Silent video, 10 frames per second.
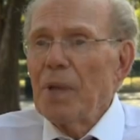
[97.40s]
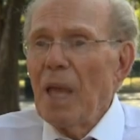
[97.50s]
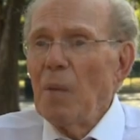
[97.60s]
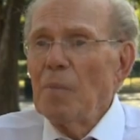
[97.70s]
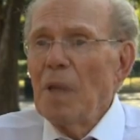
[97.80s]

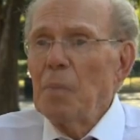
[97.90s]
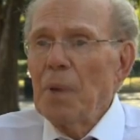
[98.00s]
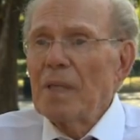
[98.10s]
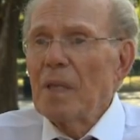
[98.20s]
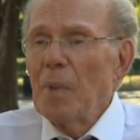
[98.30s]
came and
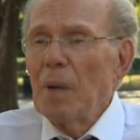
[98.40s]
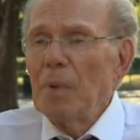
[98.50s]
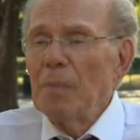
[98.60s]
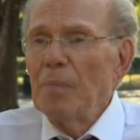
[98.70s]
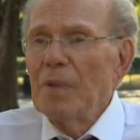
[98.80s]
picked him
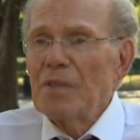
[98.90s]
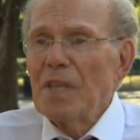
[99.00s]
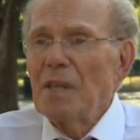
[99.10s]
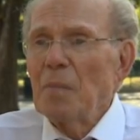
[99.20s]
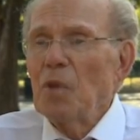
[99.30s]
up and
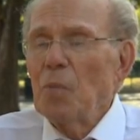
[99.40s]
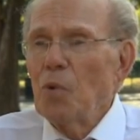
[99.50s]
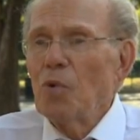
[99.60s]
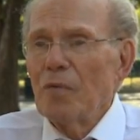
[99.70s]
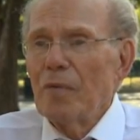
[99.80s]
sent him to
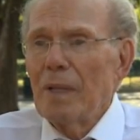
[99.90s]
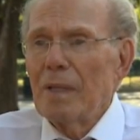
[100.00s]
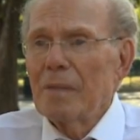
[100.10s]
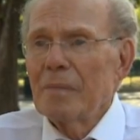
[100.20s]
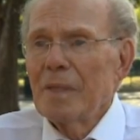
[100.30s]

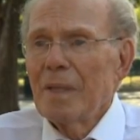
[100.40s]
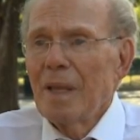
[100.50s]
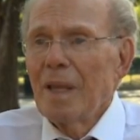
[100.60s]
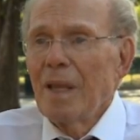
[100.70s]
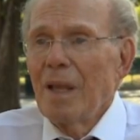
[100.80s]
Buchenwald.
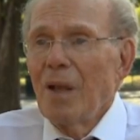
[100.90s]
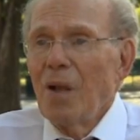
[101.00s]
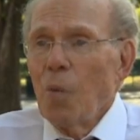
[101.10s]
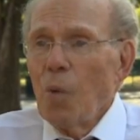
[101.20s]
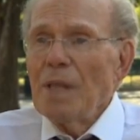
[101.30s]

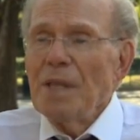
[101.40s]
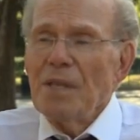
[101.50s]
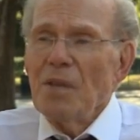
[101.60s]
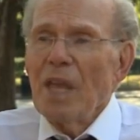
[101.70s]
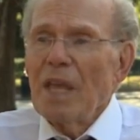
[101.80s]
When
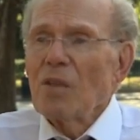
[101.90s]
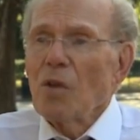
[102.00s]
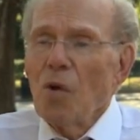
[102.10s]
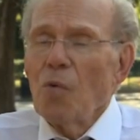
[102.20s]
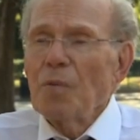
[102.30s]
did he get to
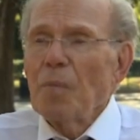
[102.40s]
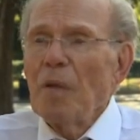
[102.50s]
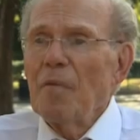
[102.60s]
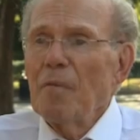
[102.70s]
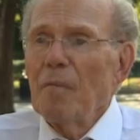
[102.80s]
go with
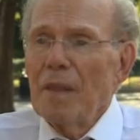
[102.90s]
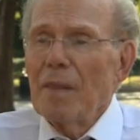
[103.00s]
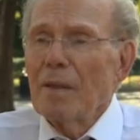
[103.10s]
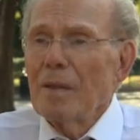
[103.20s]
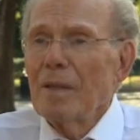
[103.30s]
my
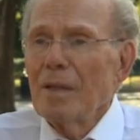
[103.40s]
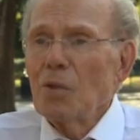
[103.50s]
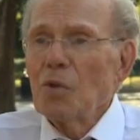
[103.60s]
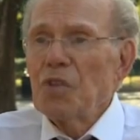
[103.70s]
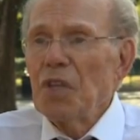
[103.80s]
mother
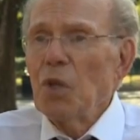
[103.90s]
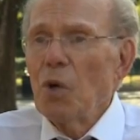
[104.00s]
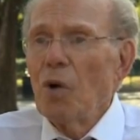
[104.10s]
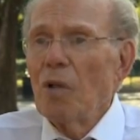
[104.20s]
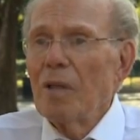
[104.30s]
to City
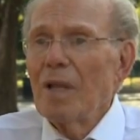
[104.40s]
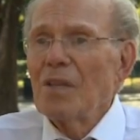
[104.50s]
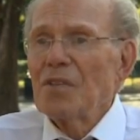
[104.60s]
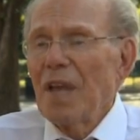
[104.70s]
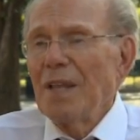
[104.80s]
Hall
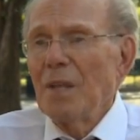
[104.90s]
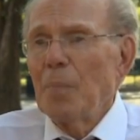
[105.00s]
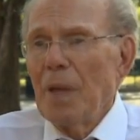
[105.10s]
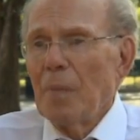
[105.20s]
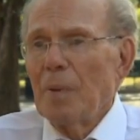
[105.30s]
and sign the
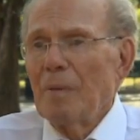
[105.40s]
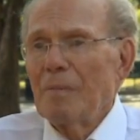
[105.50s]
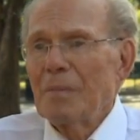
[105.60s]
paper?